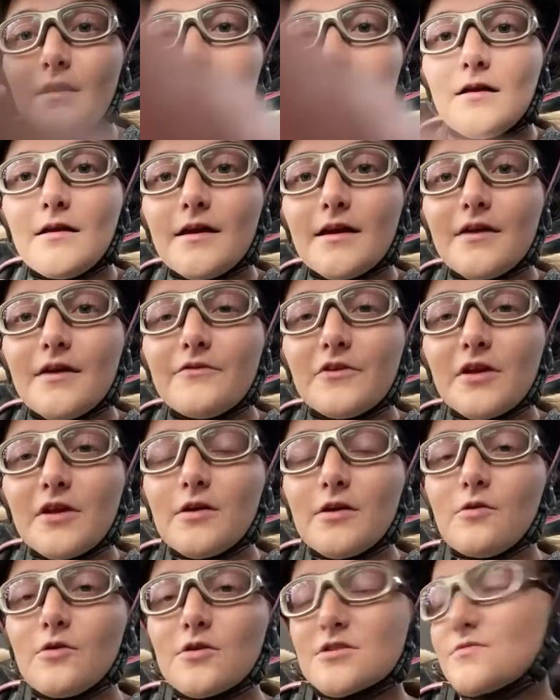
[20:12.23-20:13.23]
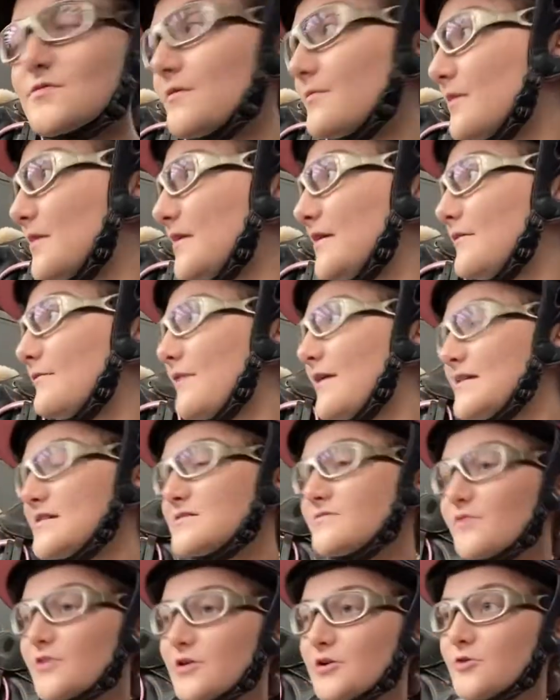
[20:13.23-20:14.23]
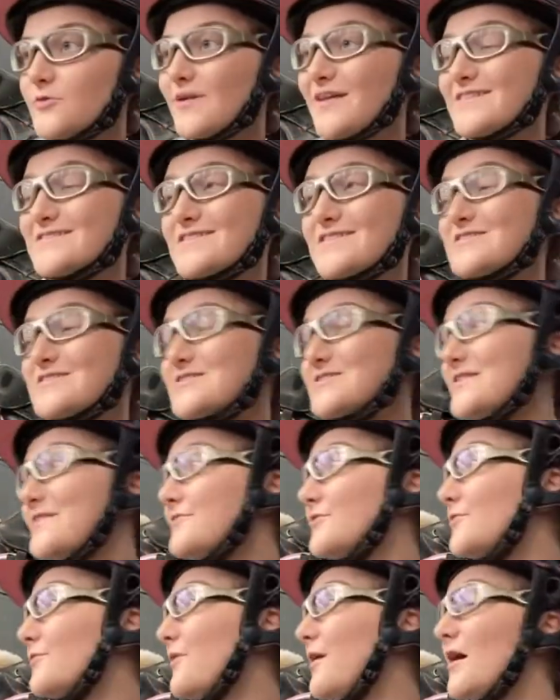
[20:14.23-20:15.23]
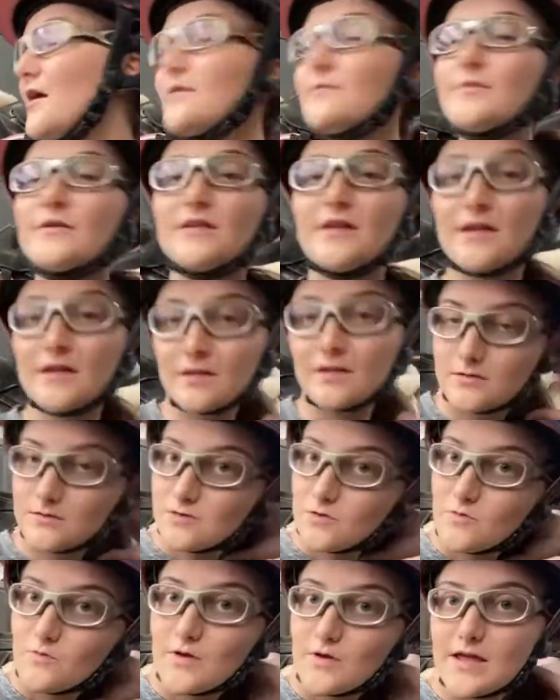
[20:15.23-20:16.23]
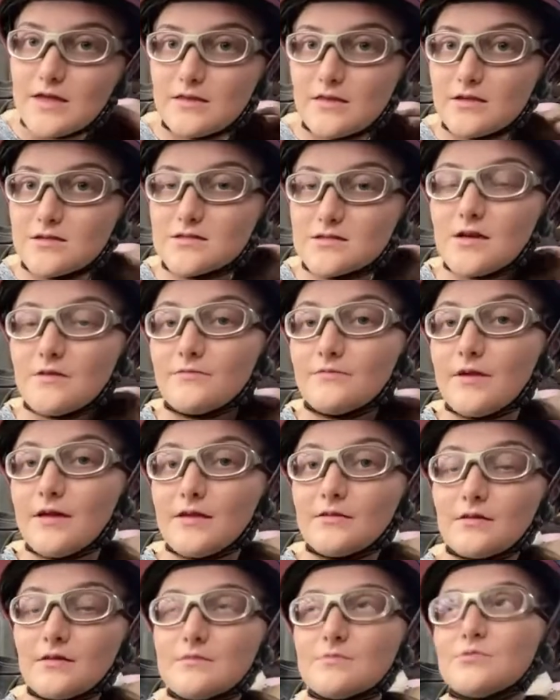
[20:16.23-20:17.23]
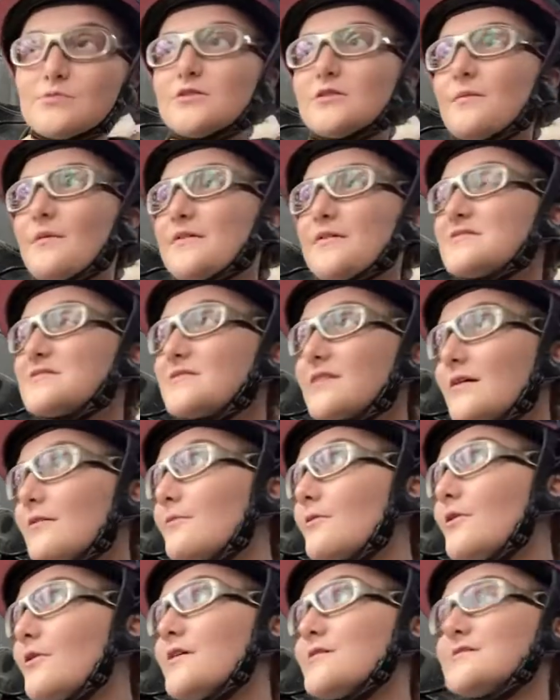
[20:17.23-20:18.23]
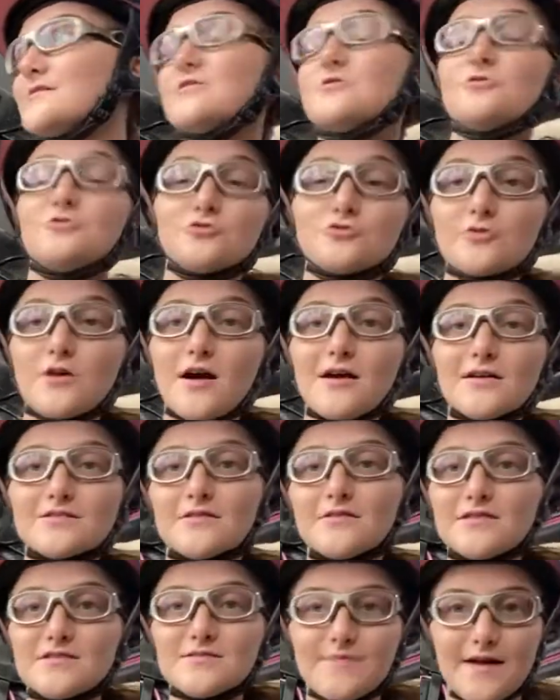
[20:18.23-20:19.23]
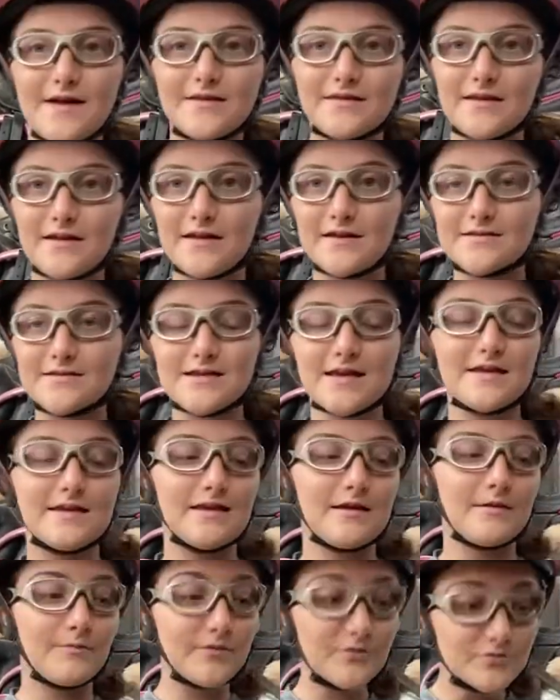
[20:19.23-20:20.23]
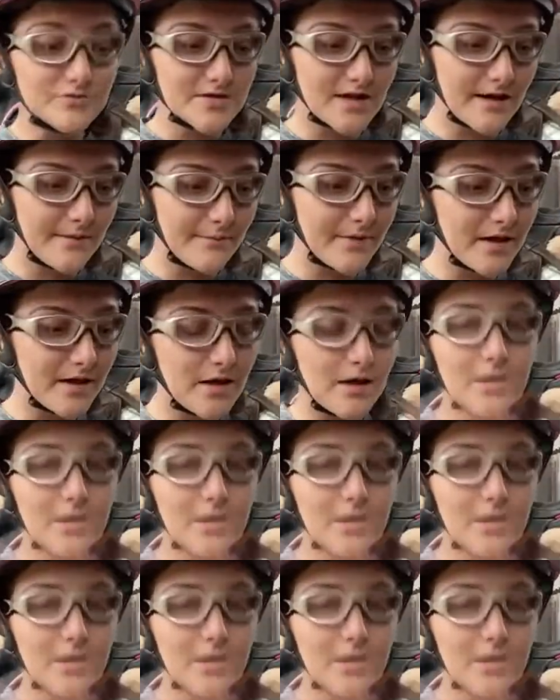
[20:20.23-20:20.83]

Like, I feel like a horse would really race for you because they just love to run, but like the way they t like they put them on steroids, they do drugs, all these bad things, and they abuse them.